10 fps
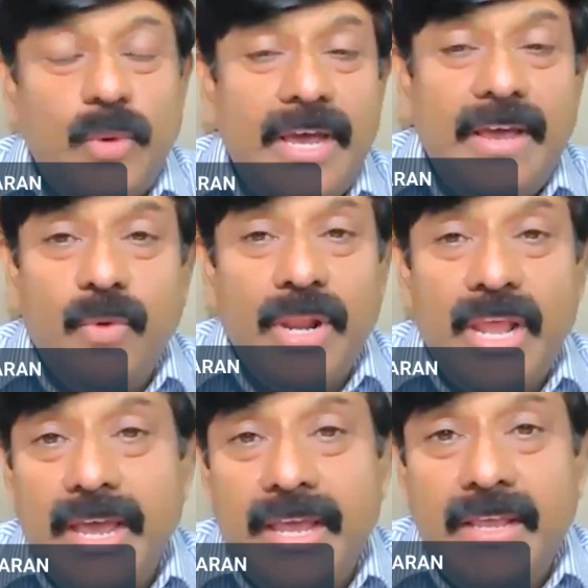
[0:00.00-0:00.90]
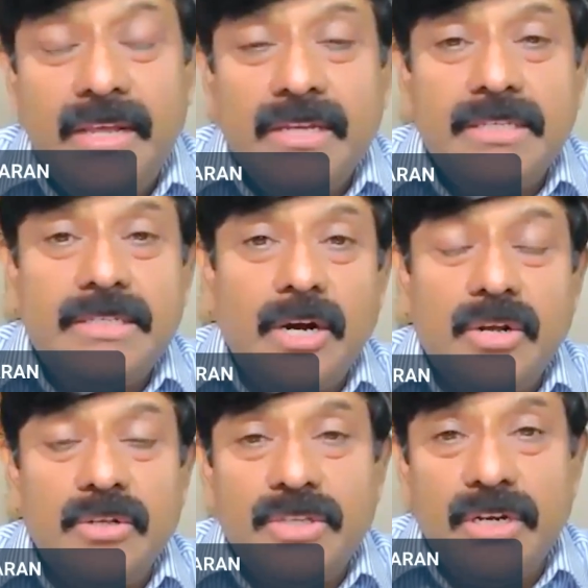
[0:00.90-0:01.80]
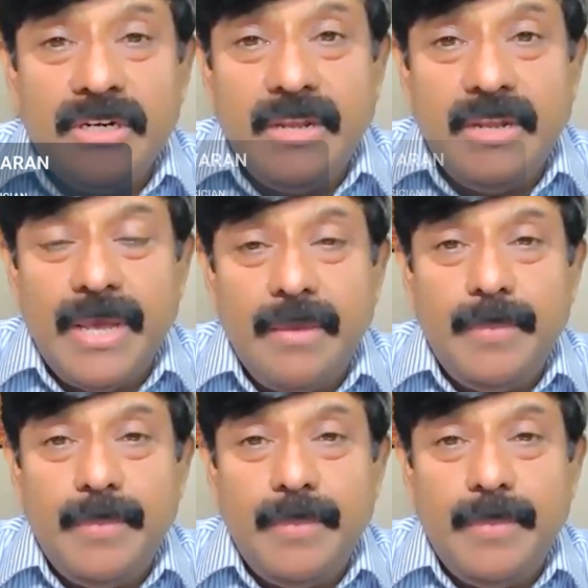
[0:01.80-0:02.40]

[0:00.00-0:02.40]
why when I start consulting my